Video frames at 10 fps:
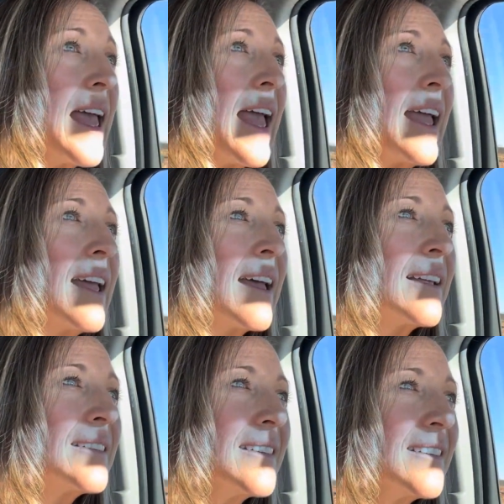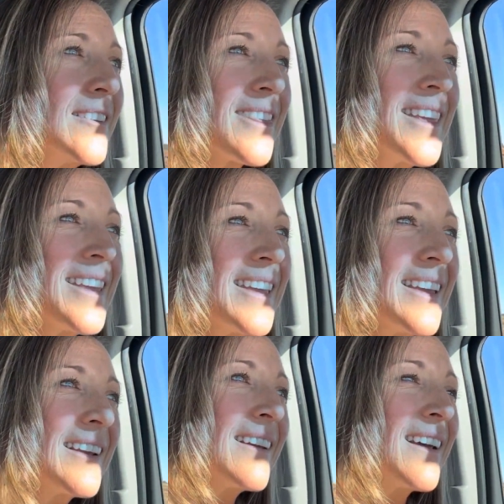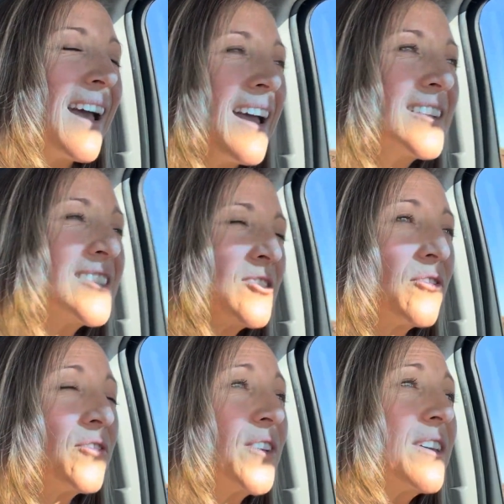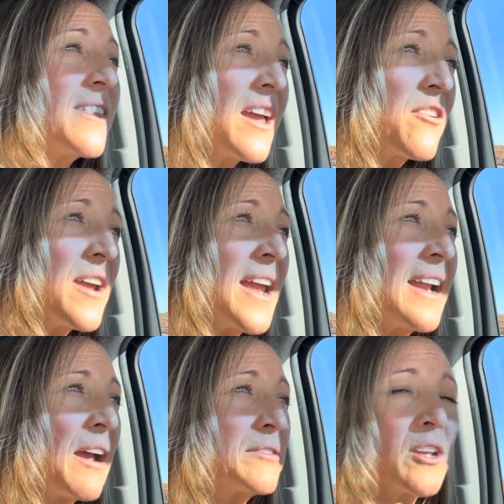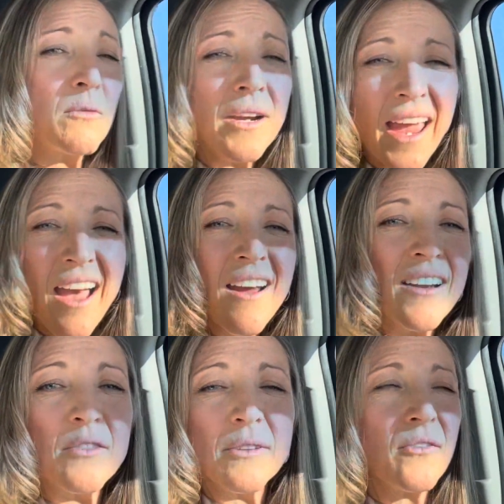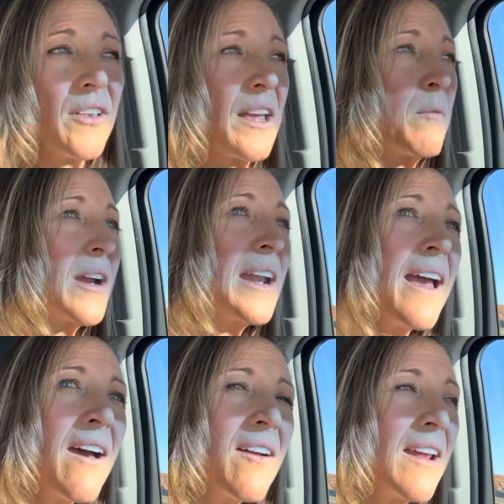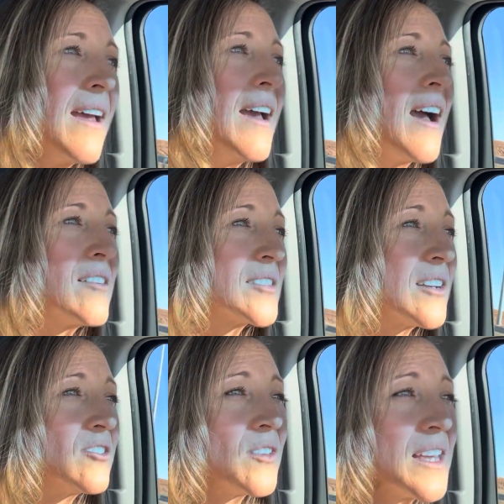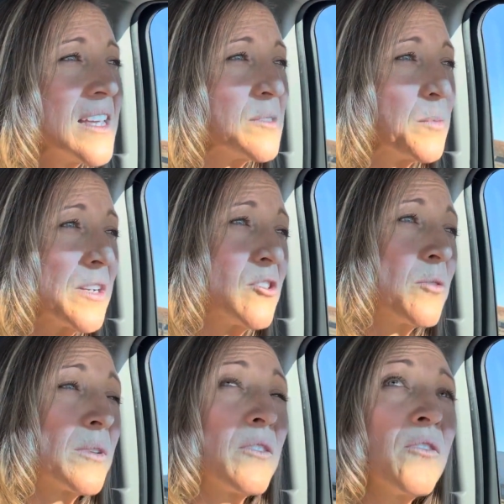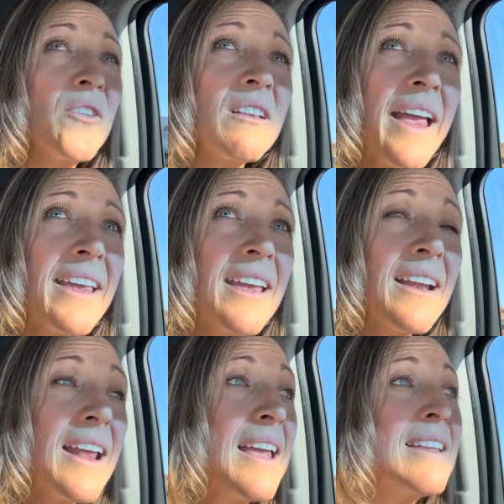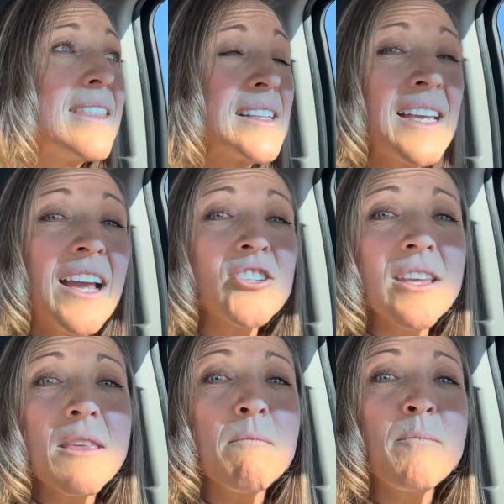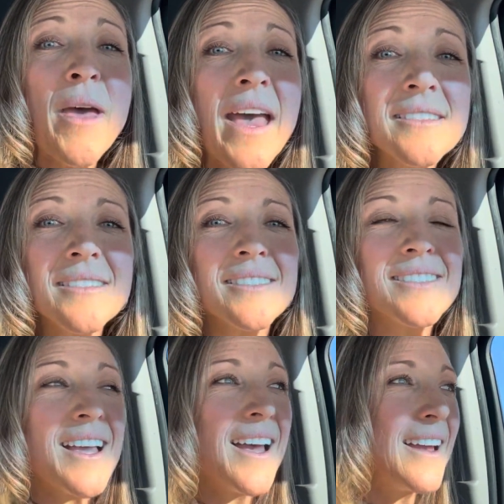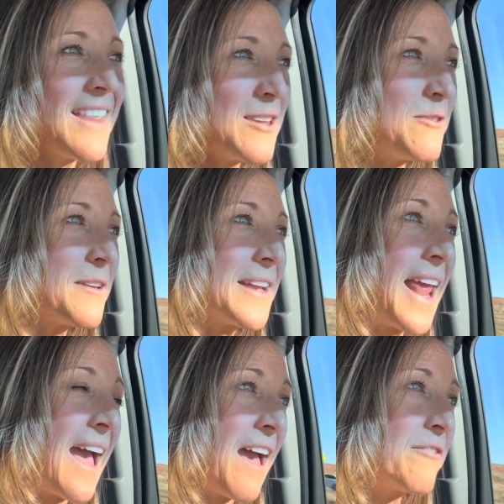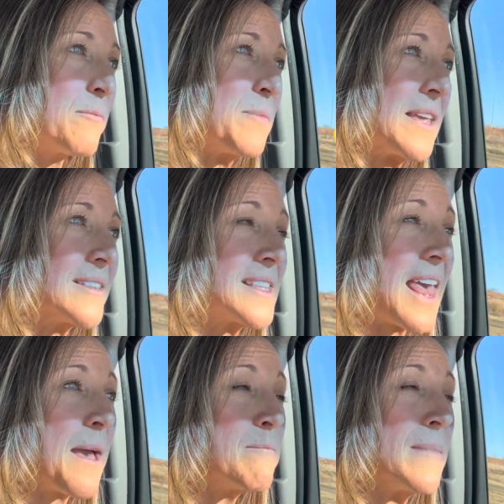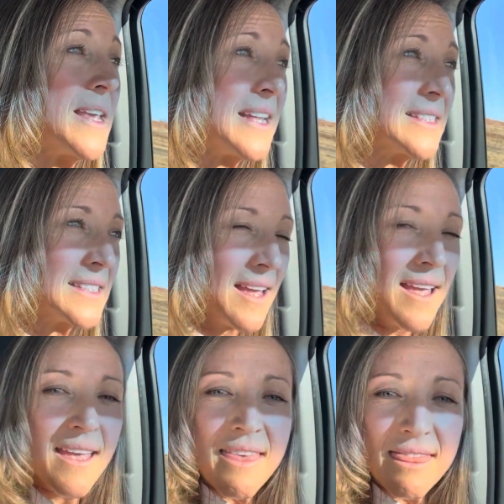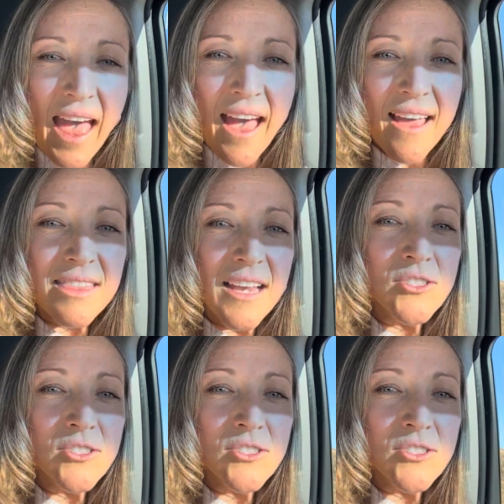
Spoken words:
And you're thinking, I just don't feel that great. I was going to work out. I don't really feel like working out. I was going to do this, but I just don't really feel like it. That's actually the best sign that you can have, because that means that things